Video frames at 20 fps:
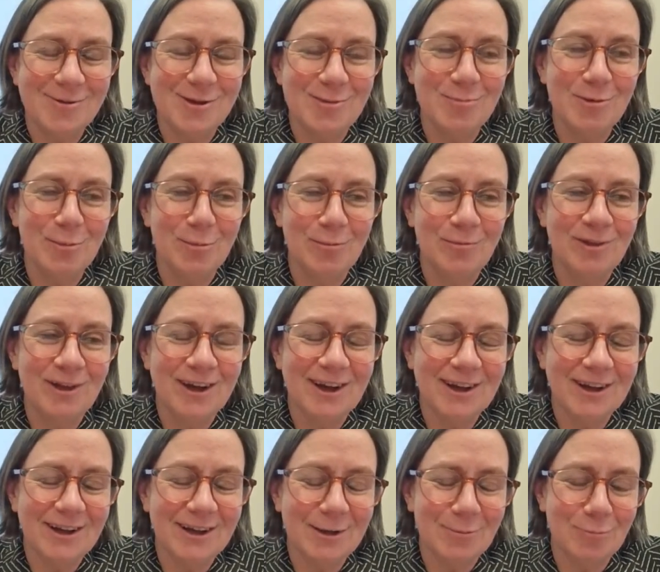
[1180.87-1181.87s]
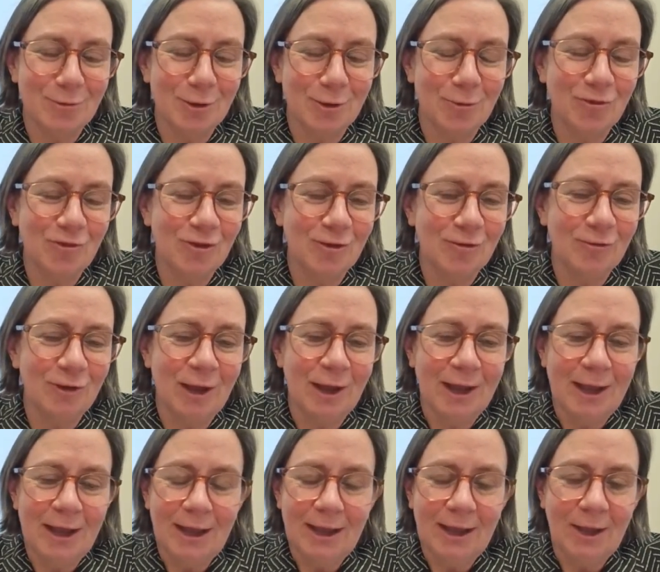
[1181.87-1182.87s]
simple approach of
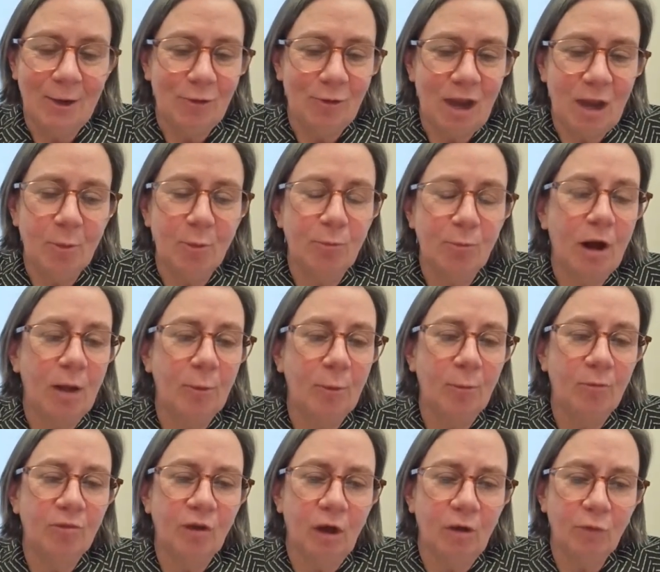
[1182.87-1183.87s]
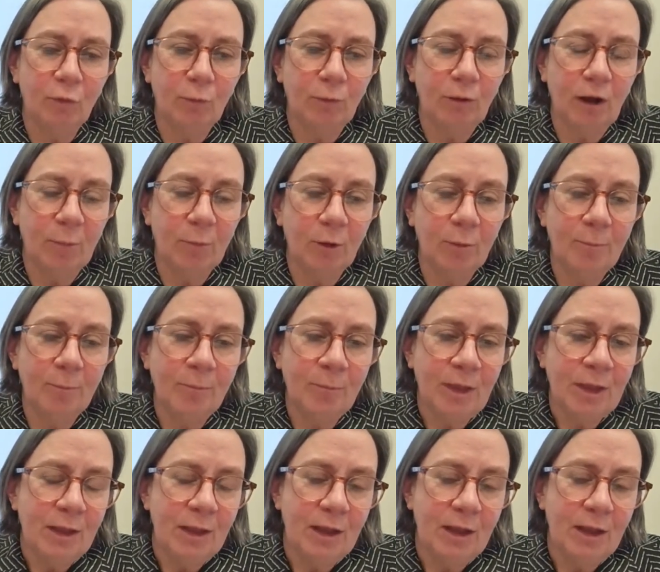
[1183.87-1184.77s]
name a problem, solve a problem,